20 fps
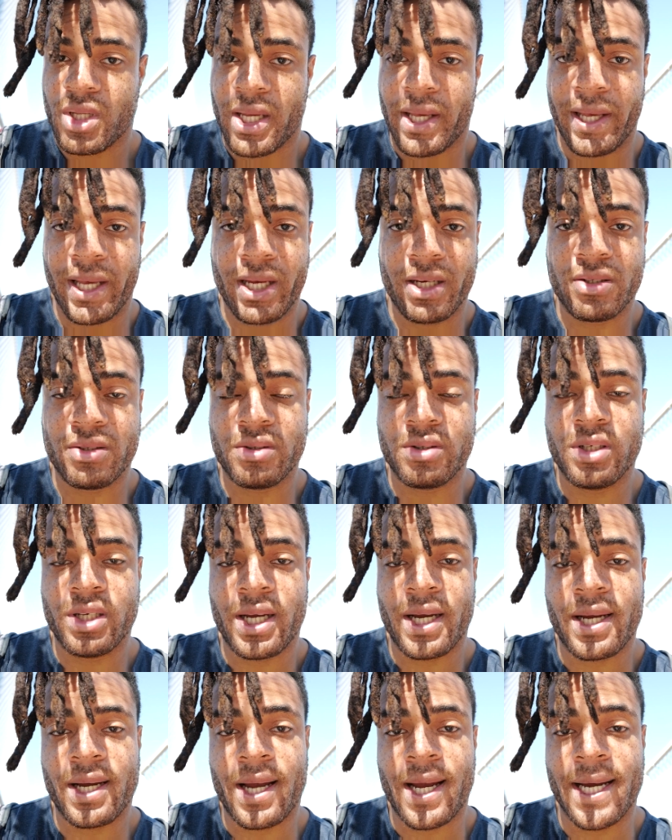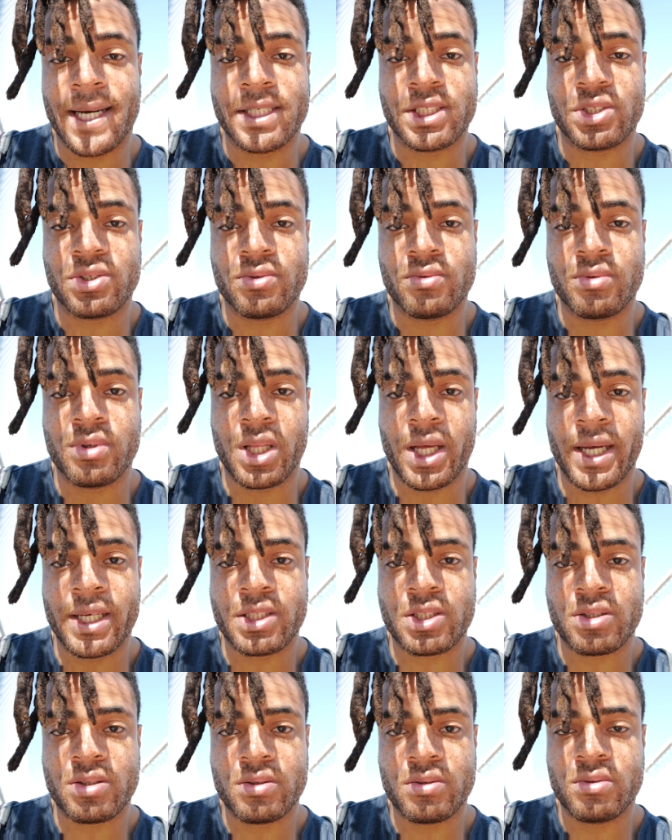handle it as you'd like
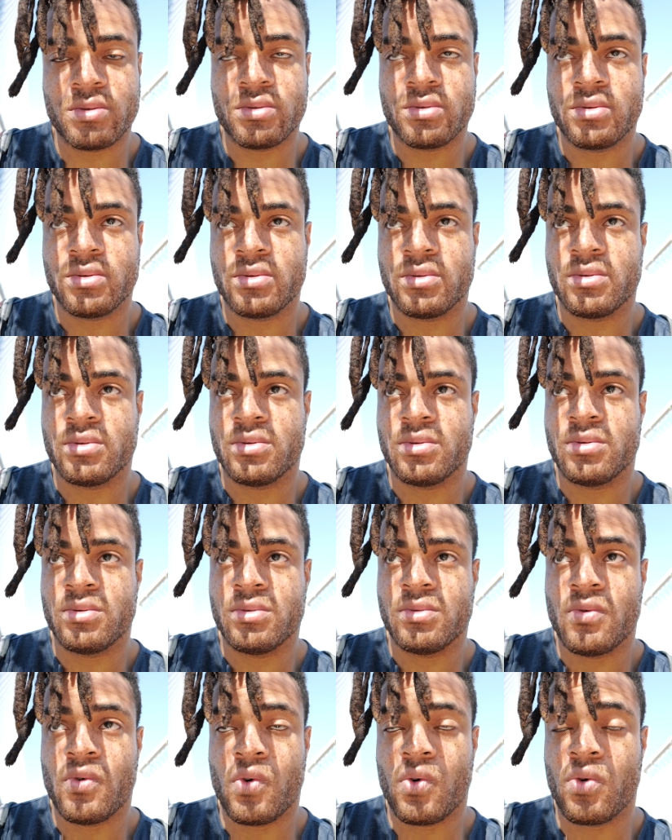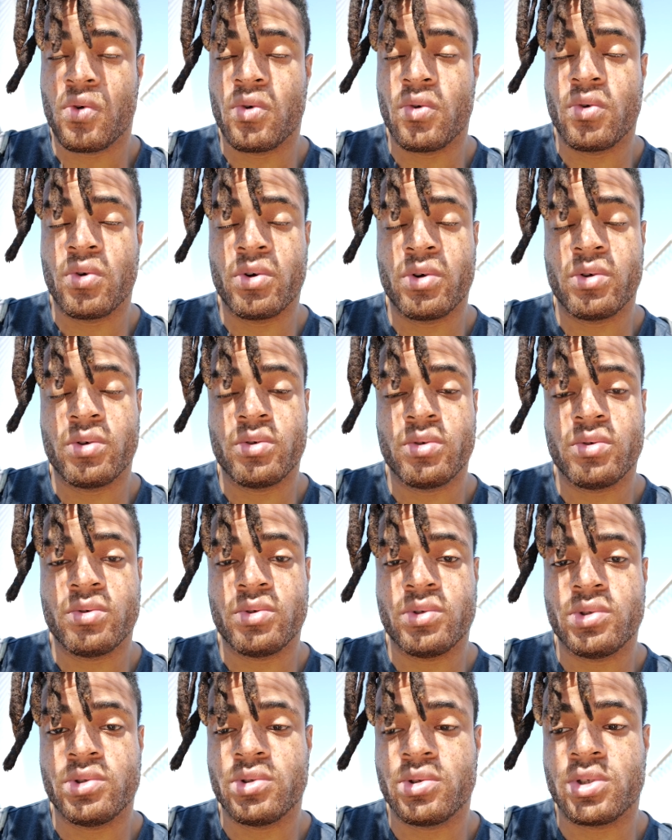to, or
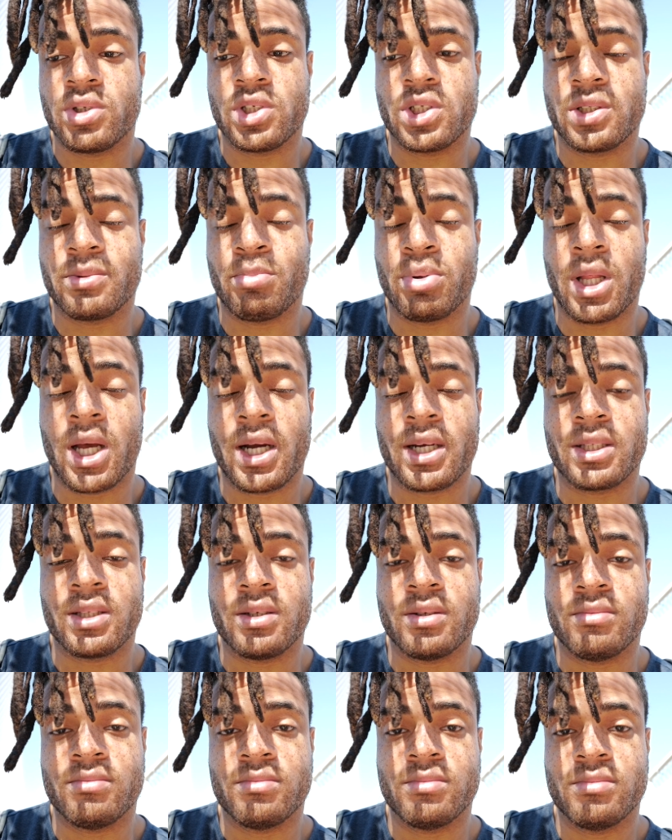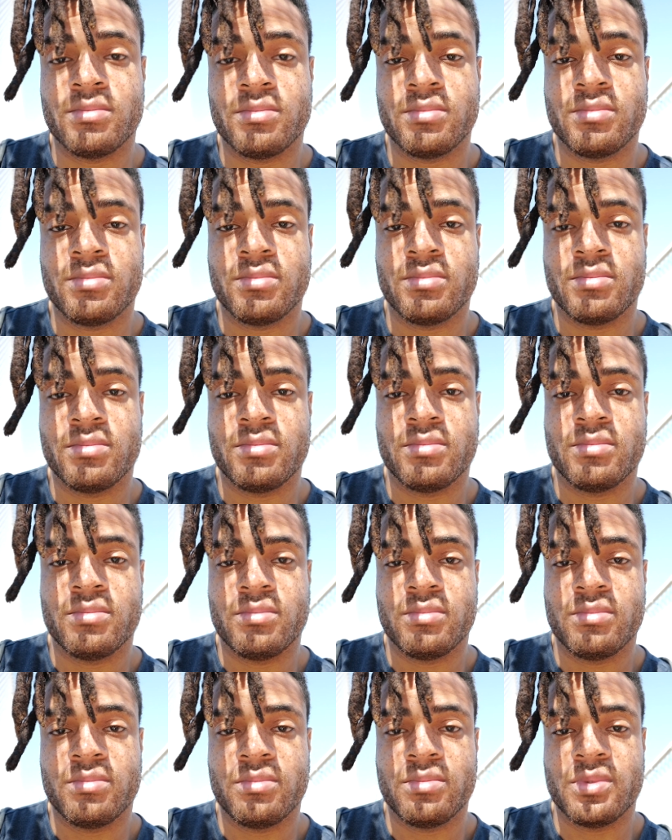you could just block them.
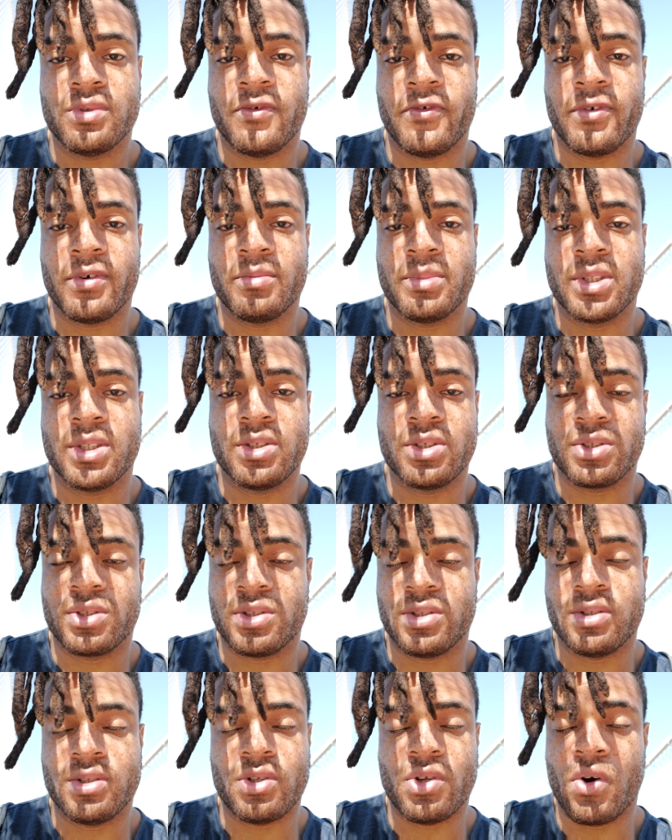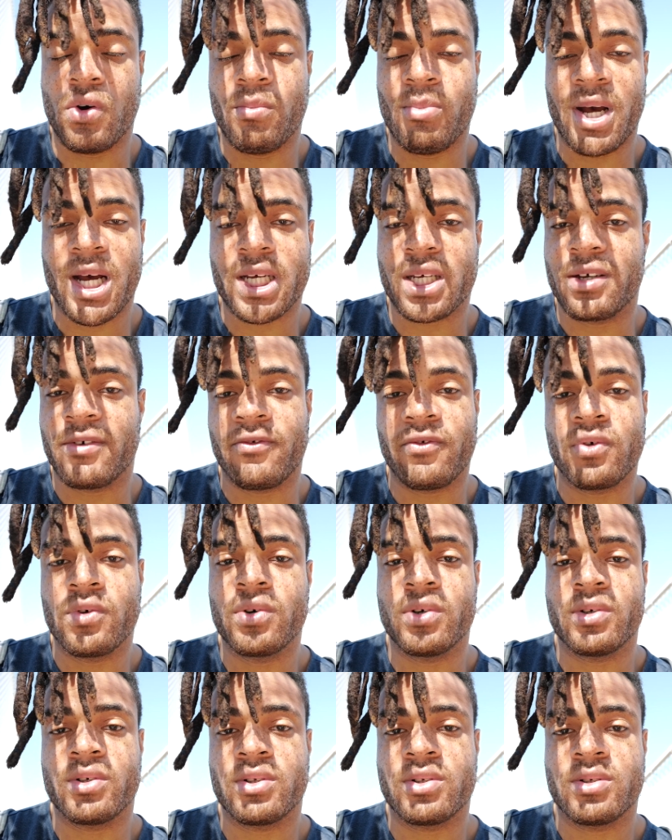You feel me? Just no back and
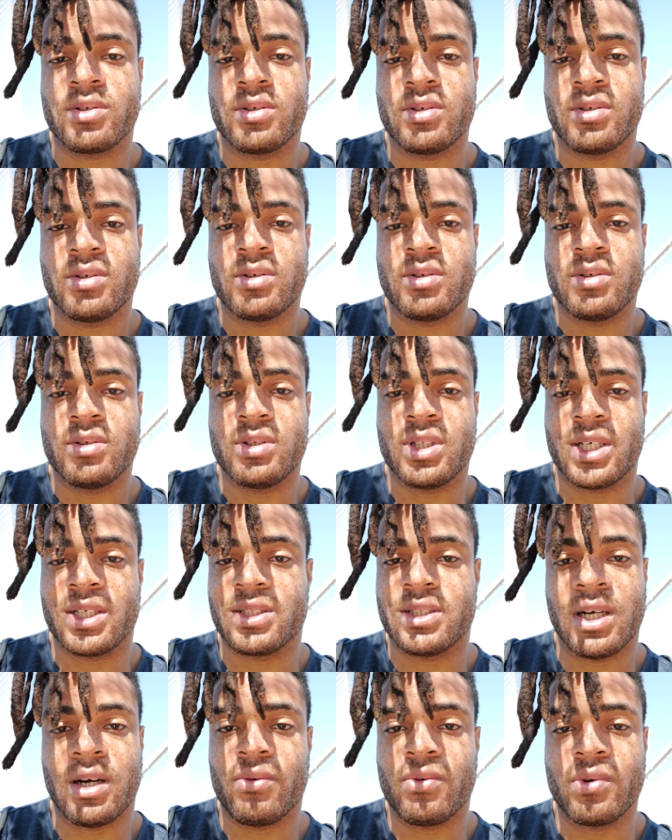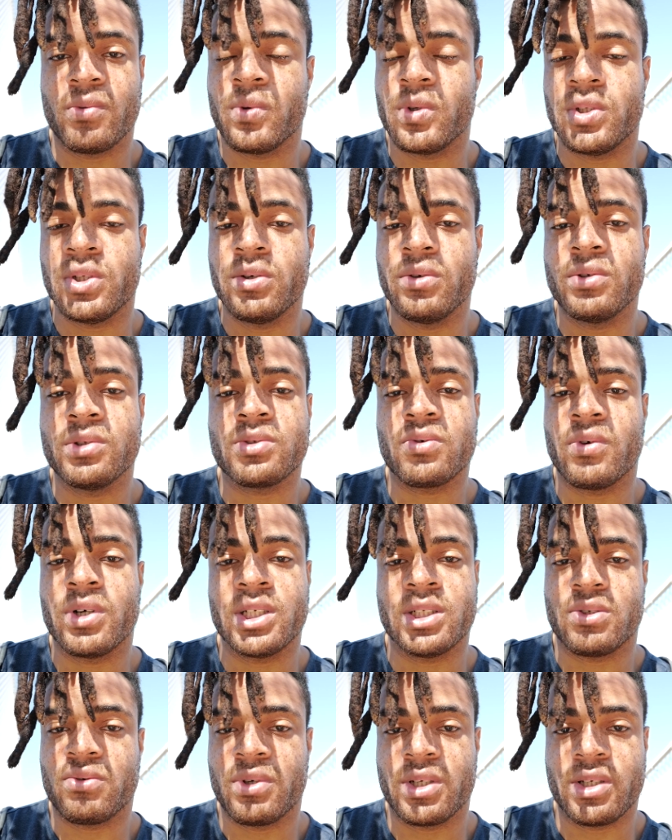forth. That's not what we're doing
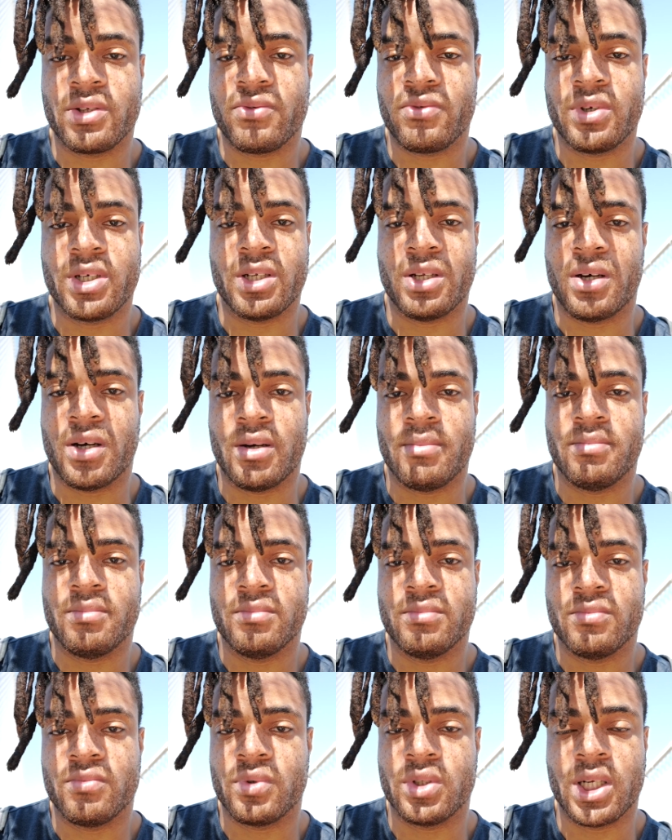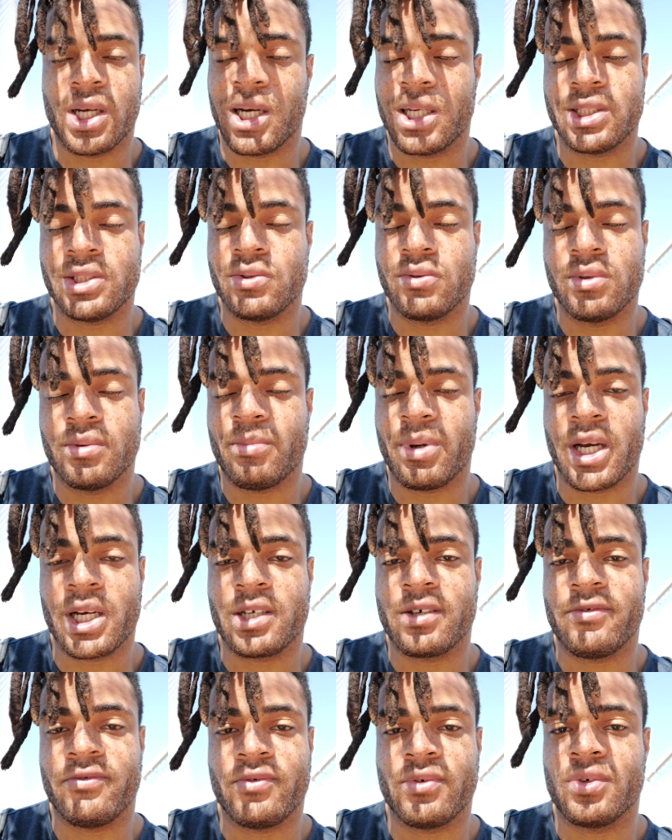2023 and up. We're not doing back
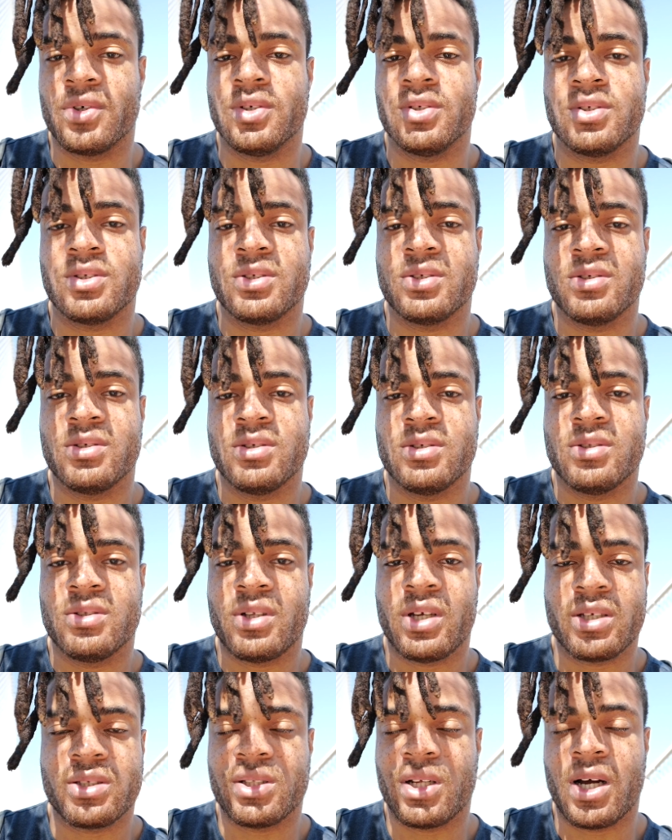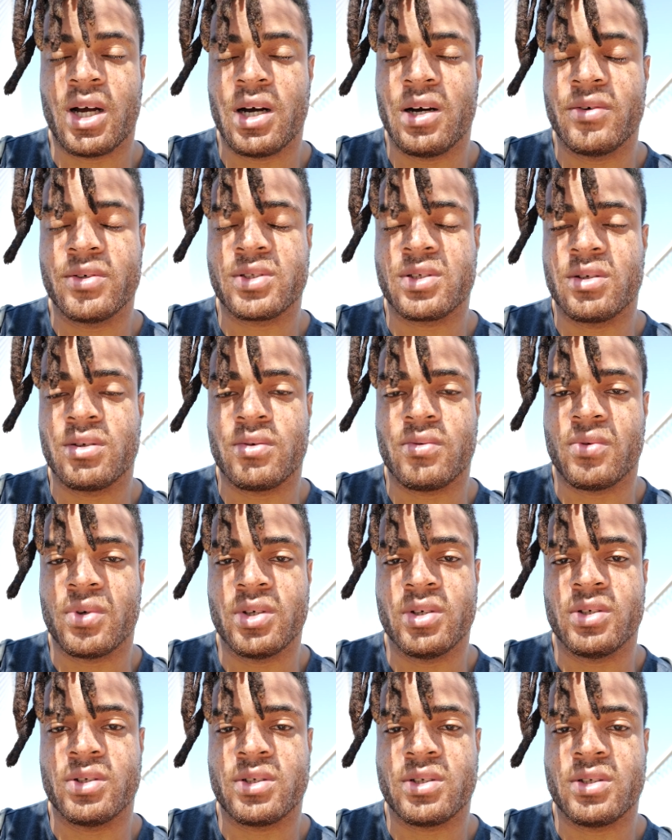and forth. That's not how it's gonna
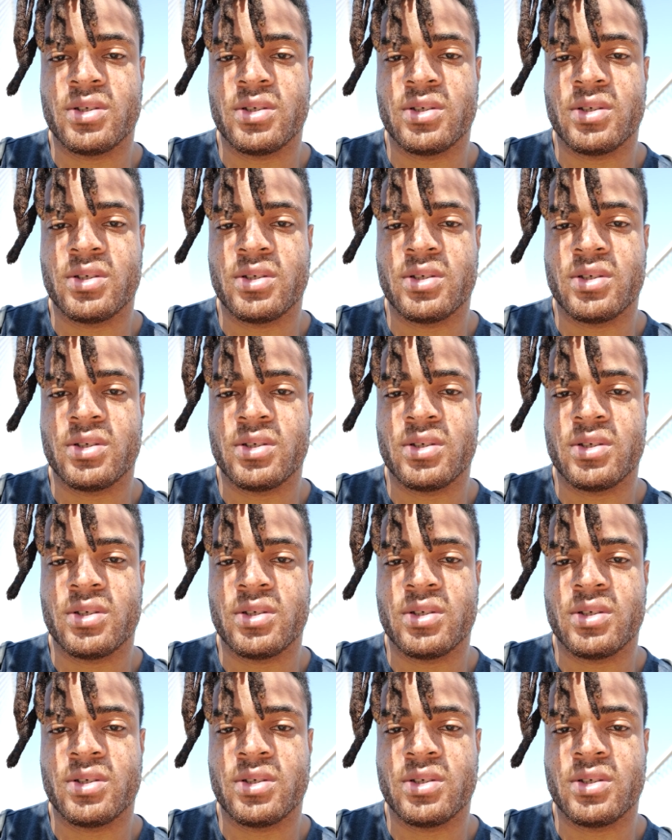work.